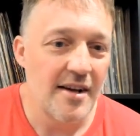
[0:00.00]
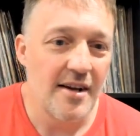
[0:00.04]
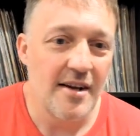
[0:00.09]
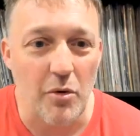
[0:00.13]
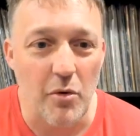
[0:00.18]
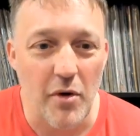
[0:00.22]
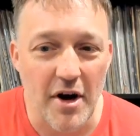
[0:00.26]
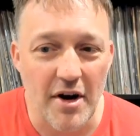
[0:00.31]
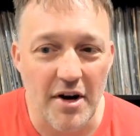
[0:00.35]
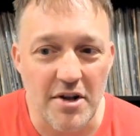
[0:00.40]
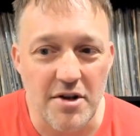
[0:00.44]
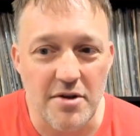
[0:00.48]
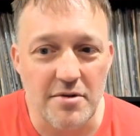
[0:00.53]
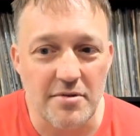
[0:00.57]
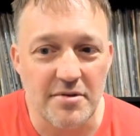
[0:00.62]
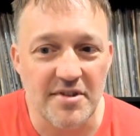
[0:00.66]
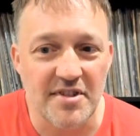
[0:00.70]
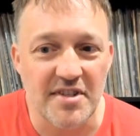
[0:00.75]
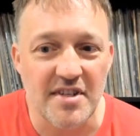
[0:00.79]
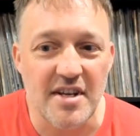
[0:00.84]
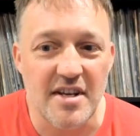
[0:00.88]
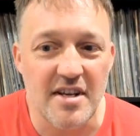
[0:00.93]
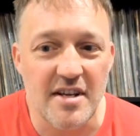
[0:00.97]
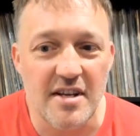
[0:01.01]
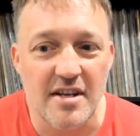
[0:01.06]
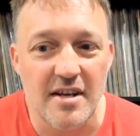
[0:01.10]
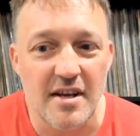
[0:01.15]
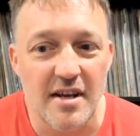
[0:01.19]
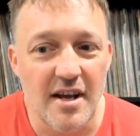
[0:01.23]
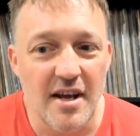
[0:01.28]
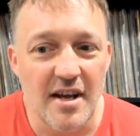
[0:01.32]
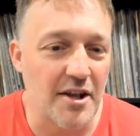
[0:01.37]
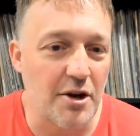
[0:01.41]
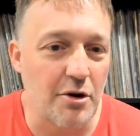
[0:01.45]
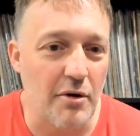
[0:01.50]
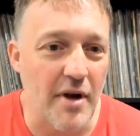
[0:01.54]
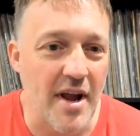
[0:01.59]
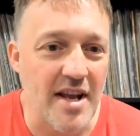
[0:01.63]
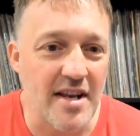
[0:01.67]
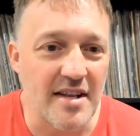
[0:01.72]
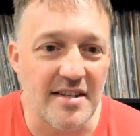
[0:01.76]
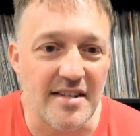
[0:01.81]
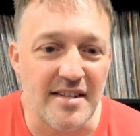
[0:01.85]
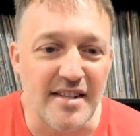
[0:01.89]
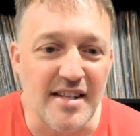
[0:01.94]
Where do you see the
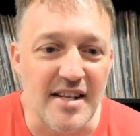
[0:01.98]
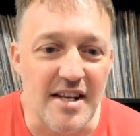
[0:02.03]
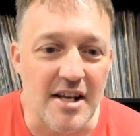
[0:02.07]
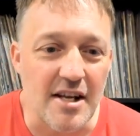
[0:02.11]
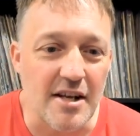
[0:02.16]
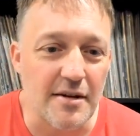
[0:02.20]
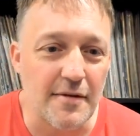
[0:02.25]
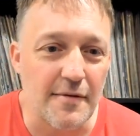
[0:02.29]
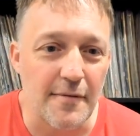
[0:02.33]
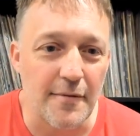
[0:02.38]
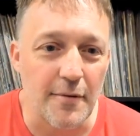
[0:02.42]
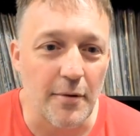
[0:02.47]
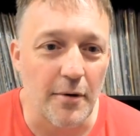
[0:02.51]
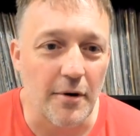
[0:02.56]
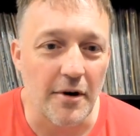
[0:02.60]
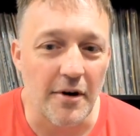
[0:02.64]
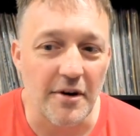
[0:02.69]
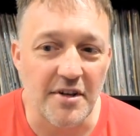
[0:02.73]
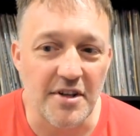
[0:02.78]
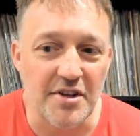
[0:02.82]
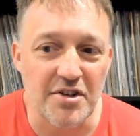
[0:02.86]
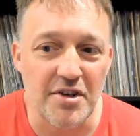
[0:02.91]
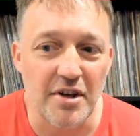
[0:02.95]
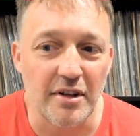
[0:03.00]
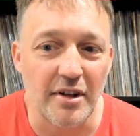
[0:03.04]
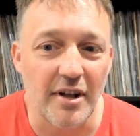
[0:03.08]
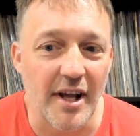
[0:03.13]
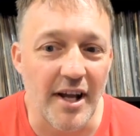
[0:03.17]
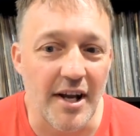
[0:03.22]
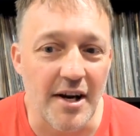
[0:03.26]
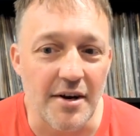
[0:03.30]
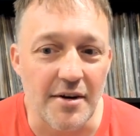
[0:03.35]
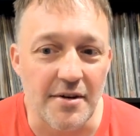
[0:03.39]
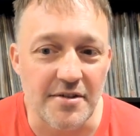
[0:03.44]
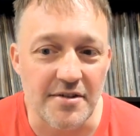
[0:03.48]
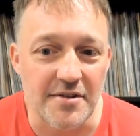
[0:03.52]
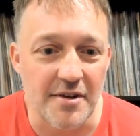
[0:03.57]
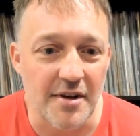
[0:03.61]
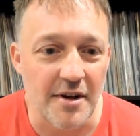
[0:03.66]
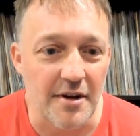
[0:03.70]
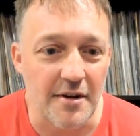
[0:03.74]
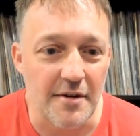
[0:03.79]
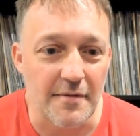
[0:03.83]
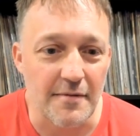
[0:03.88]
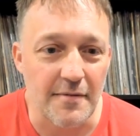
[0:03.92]
greatest need for additional layers
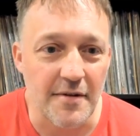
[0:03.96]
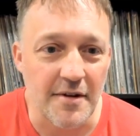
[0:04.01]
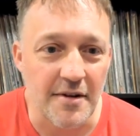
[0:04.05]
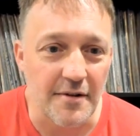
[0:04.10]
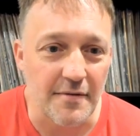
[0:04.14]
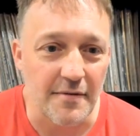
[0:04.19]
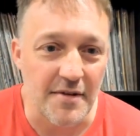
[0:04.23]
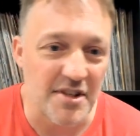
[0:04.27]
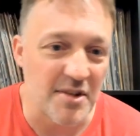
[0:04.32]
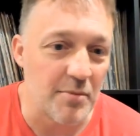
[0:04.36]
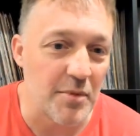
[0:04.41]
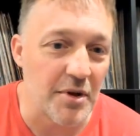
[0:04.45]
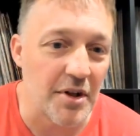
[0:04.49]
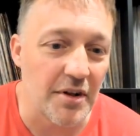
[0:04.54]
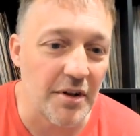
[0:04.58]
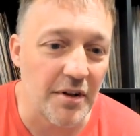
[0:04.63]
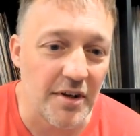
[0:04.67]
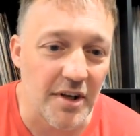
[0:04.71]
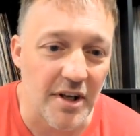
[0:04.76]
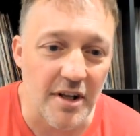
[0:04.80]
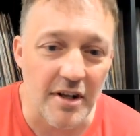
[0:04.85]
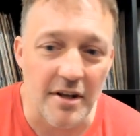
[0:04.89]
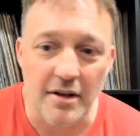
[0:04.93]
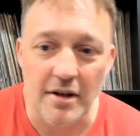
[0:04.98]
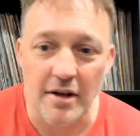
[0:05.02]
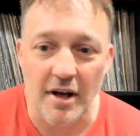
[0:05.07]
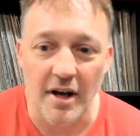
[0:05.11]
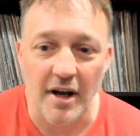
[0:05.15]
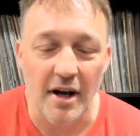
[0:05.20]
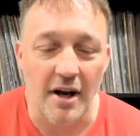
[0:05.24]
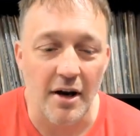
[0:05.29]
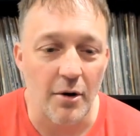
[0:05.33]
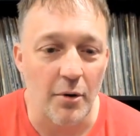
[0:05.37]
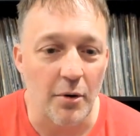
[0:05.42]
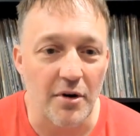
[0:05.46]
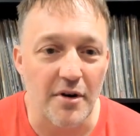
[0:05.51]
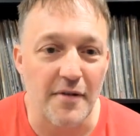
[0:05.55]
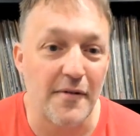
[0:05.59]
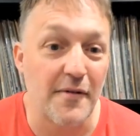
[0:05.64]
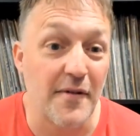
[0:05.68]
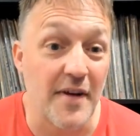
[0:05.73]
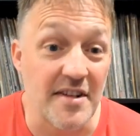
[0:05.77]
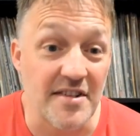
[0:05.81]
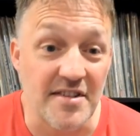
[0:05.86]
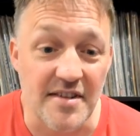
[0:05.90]
of either visibility or
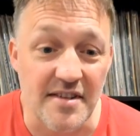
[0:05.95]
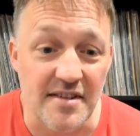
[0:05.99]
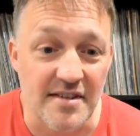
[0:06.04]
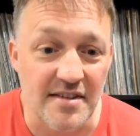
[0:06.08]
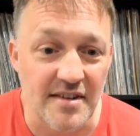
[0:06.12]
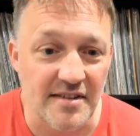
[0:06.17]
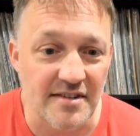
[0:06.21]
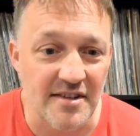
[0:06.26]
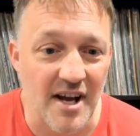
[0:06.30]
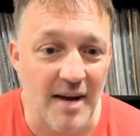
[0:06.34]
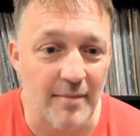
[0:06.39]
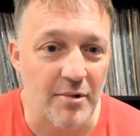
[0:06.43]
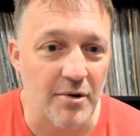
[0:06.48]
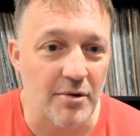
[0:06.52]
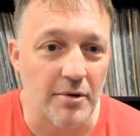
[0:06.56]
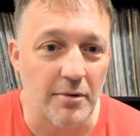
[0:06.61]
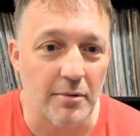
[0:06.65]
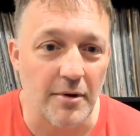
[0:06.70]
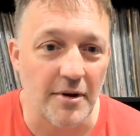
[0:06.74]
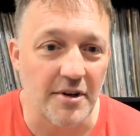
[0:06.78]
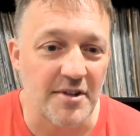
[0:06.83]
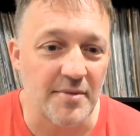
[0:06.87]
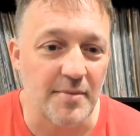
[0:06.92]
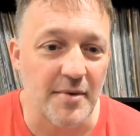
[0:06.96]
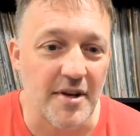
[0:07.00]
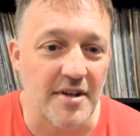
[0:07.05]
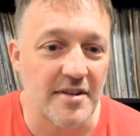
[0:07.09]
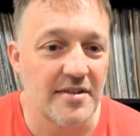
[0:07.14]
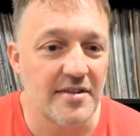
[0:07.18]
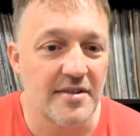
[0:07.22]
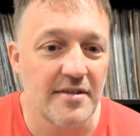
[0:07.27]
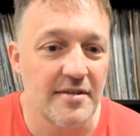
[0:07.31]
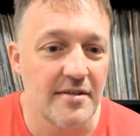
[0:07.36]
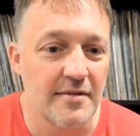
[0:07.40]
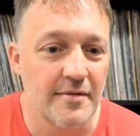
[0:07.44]
defenses atop Google Workspace?